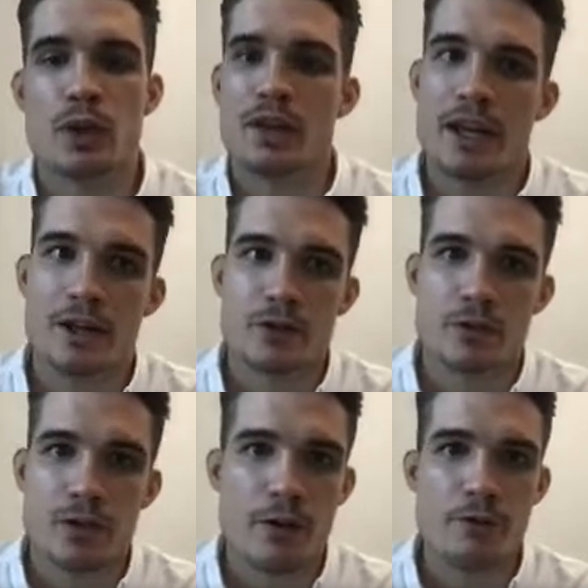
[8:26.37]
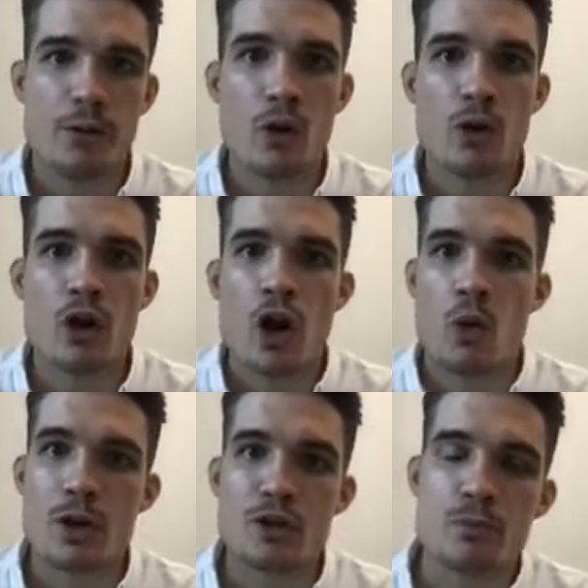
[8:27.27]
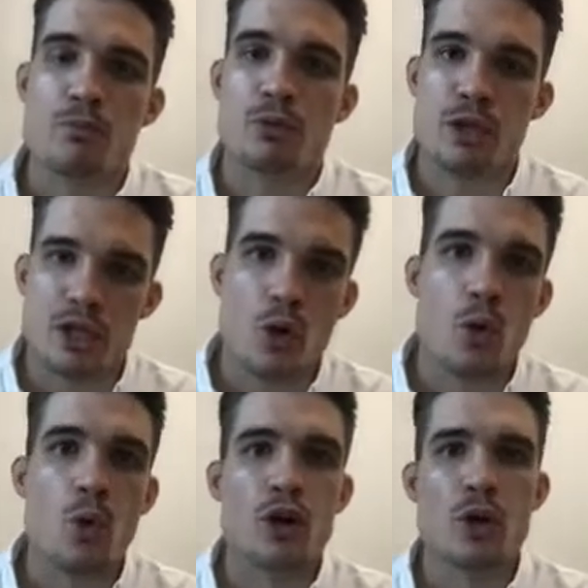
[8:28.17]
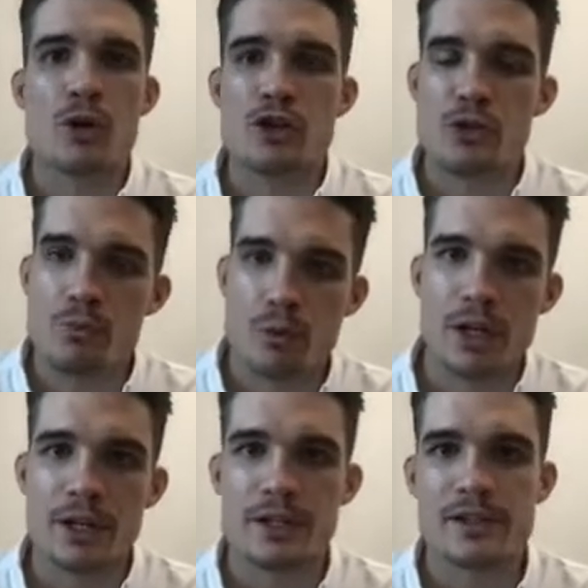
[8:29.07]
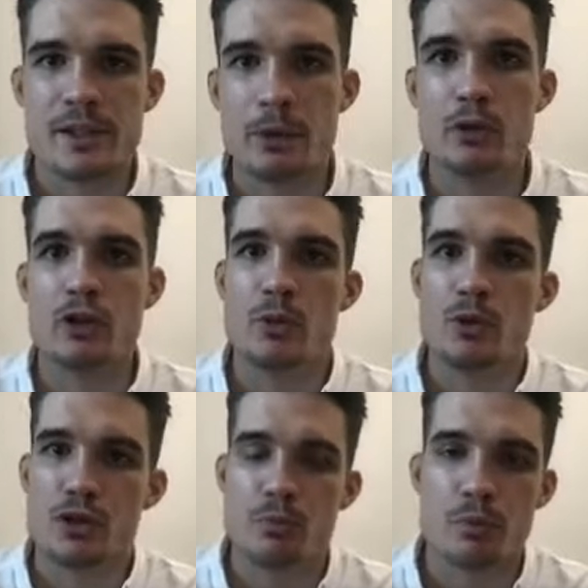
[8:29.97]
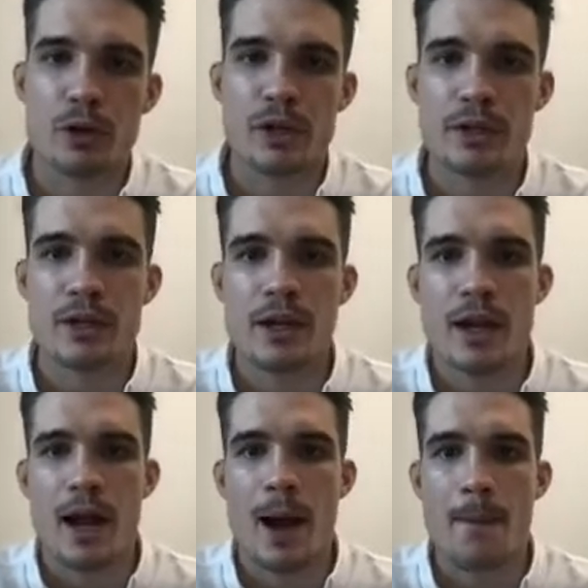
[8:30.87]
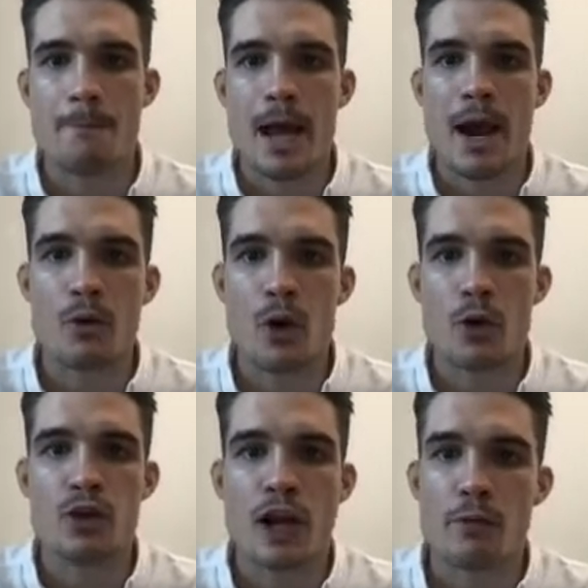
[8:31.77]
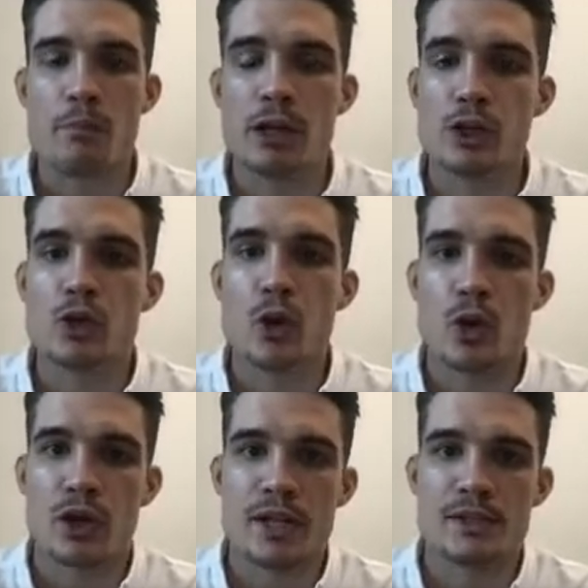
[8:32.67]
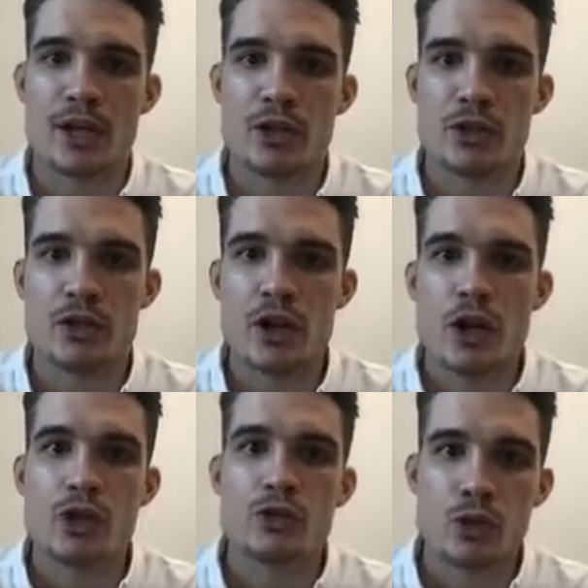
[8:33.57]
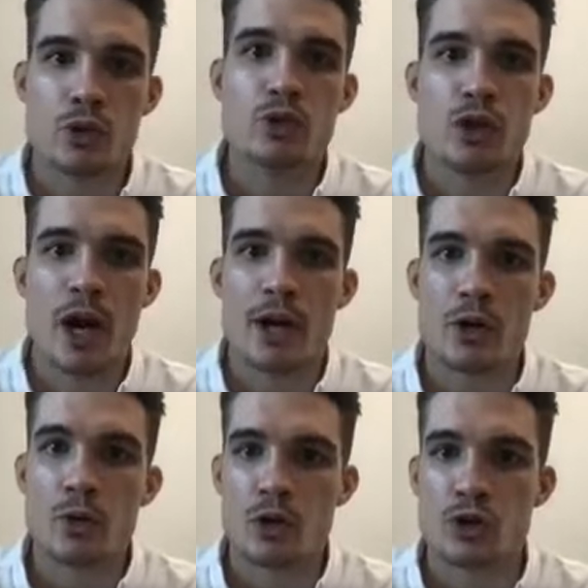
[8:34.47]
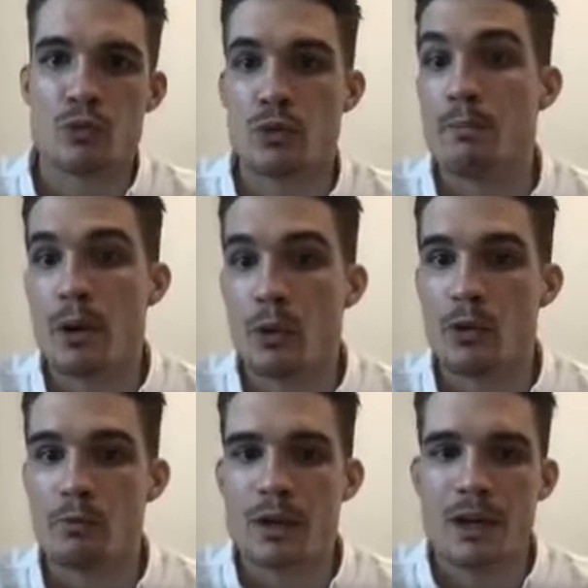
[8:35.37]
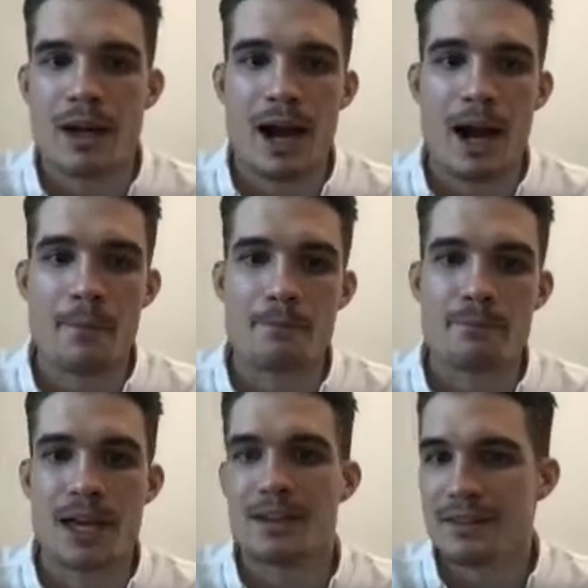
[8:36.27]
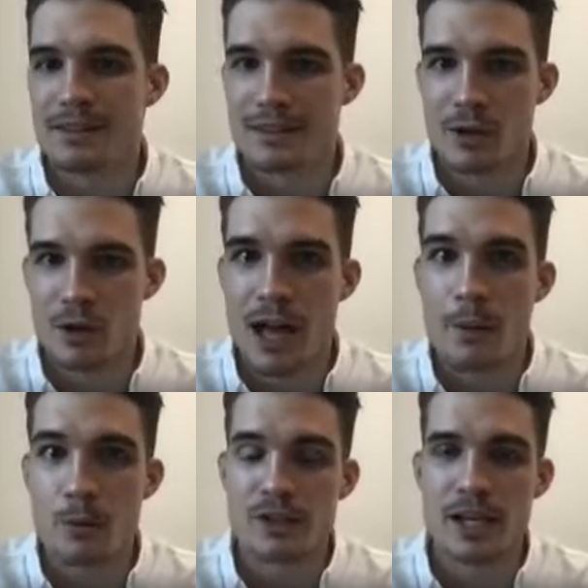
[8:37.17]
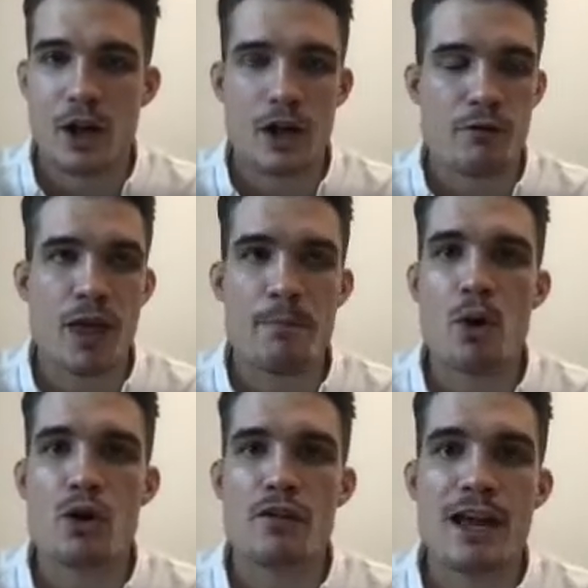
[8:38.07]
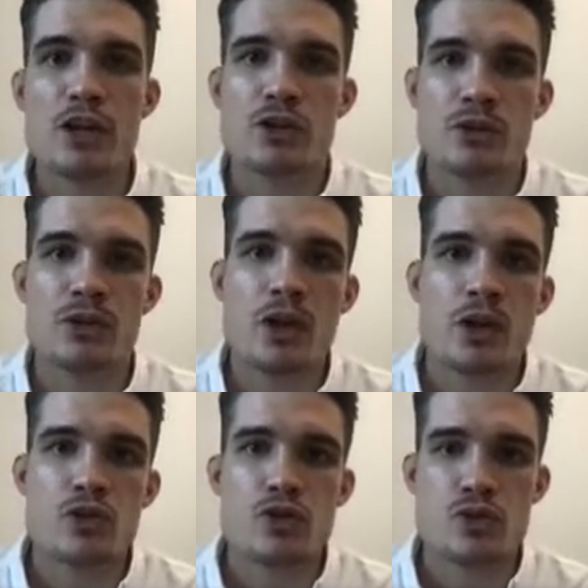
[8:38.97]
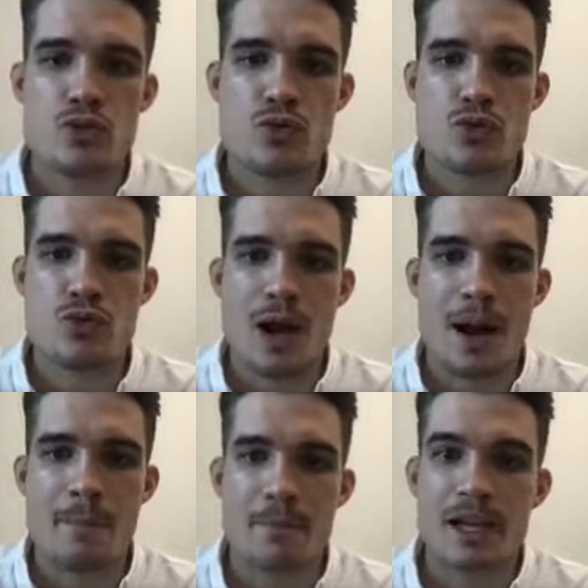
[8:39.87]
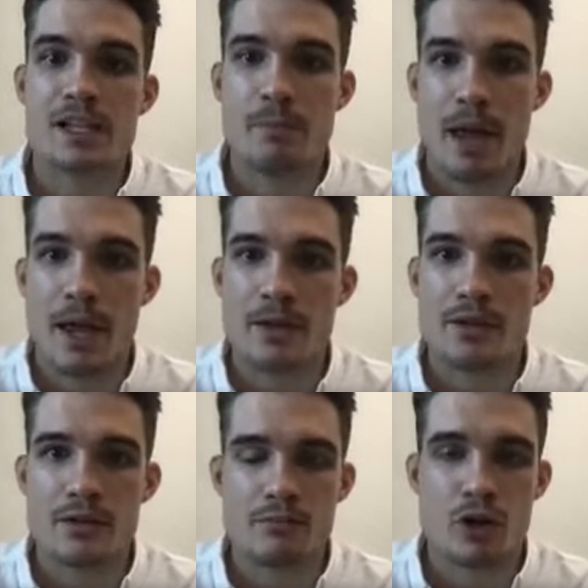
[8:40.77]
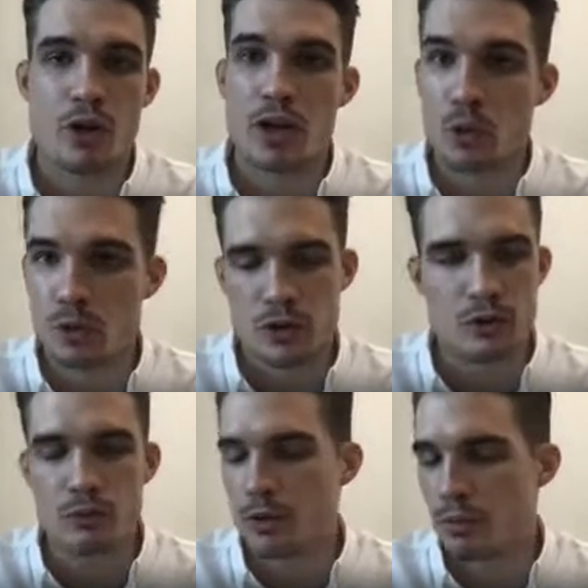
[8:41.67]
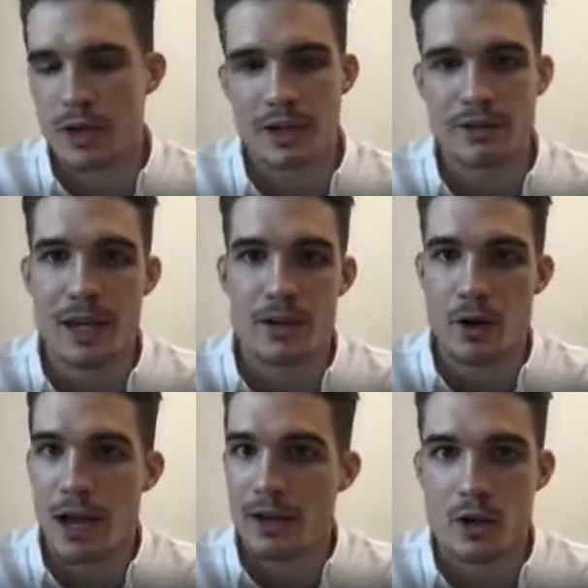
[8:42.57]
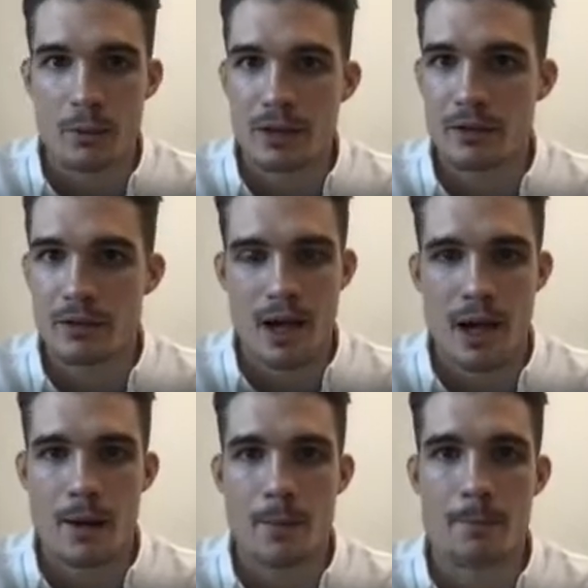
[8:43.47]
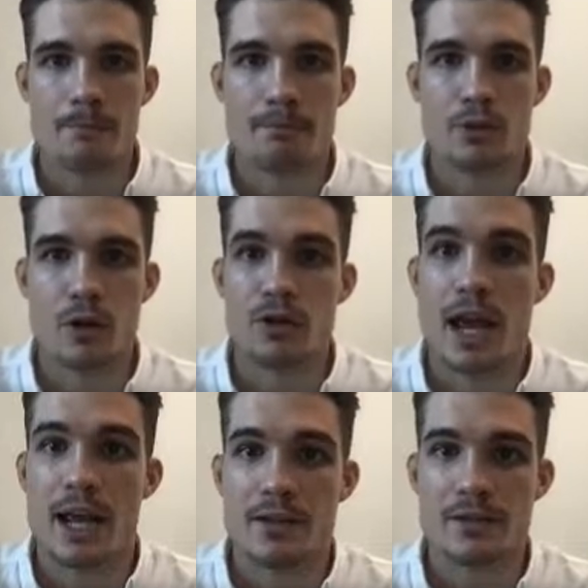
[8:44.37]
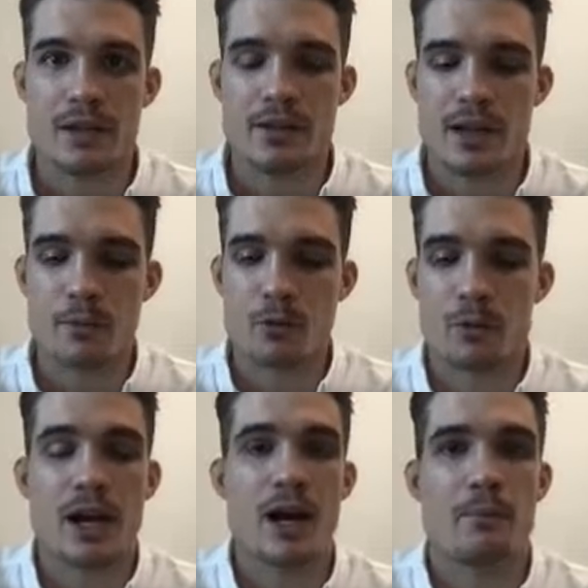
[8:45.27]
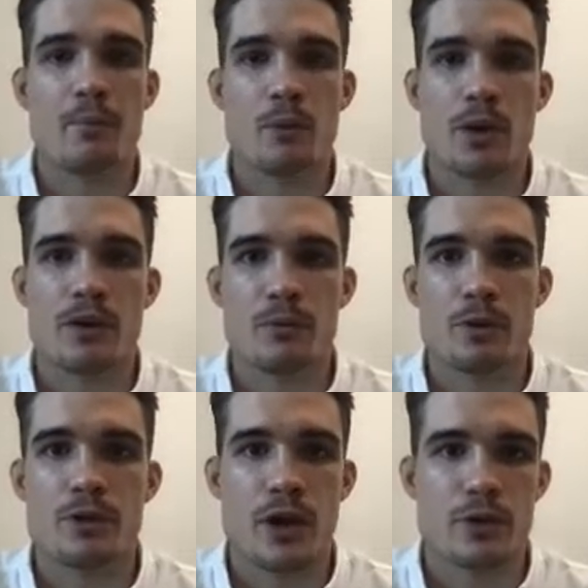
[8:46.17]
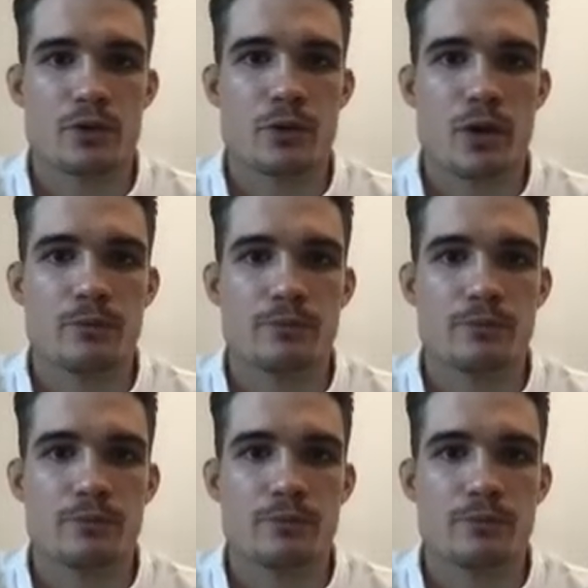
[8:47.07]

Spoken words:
And therefore, we should bring order, we should bring stability, we should bring our own kind of political organization to China in order to rebuild them. And, that was their motivation to expand, and also with regards to, economic, gains that would become with China as well.